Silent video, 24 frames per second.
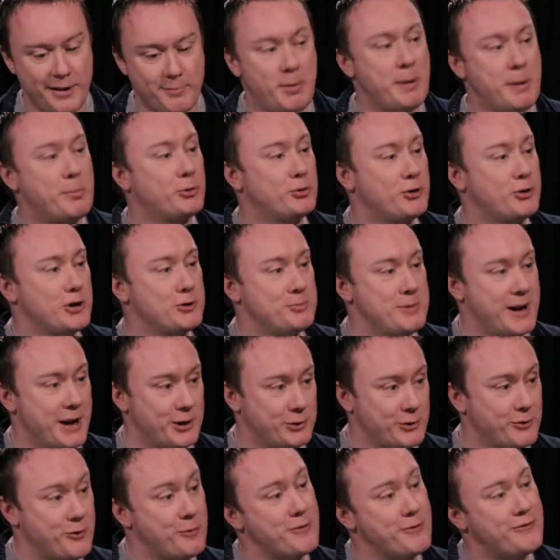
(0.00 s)
people trust me now,
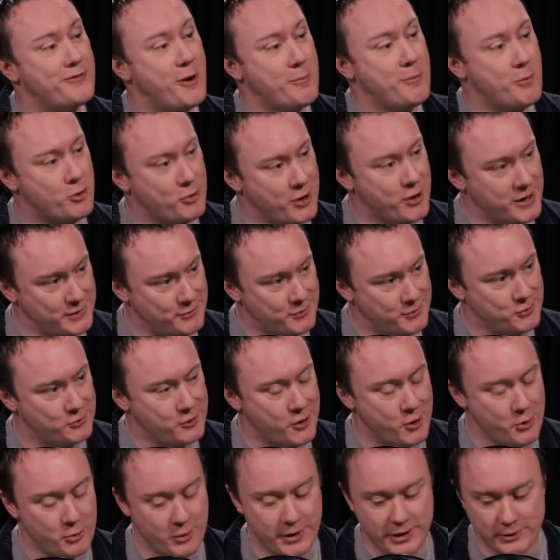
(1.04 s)
so I've got far more creative
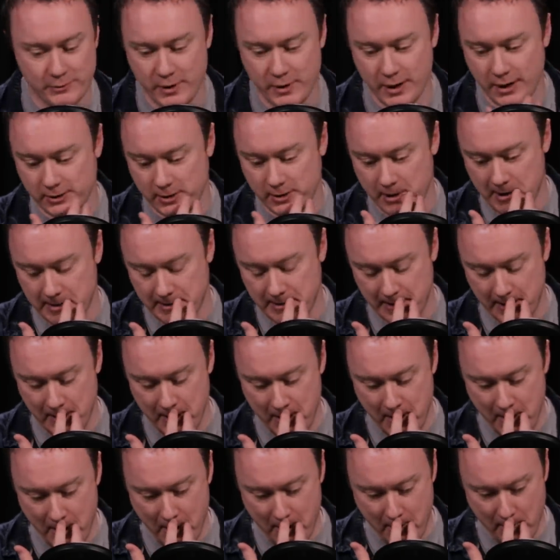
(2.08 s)
control, and that's very exciting. Mm.
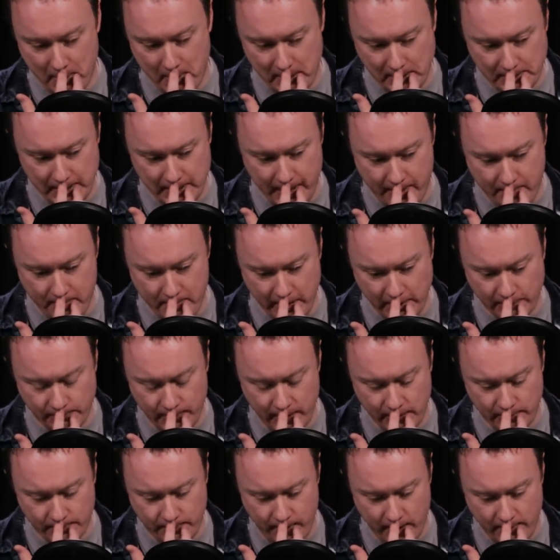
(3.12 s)
But um, it's
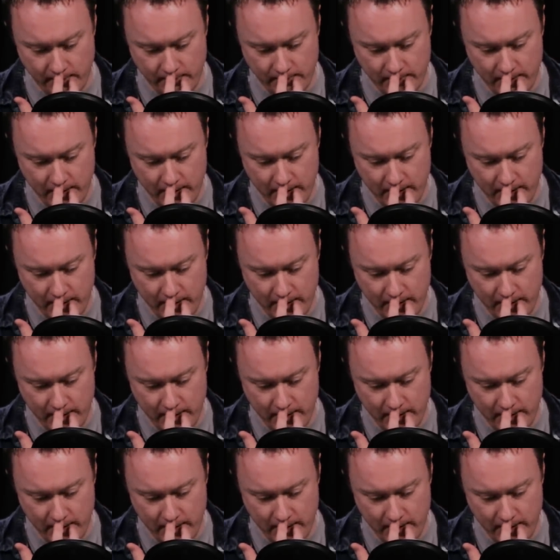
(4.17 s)
it's very